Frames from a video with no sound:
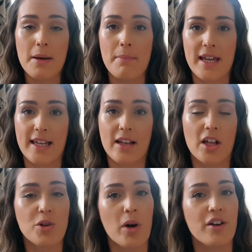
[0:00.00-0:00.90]
making
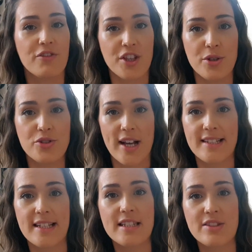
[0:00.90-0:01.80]
like quite a few
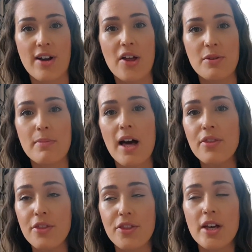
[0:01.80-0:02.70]
dresses throughout the
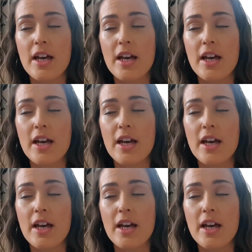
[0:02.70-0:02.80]
month,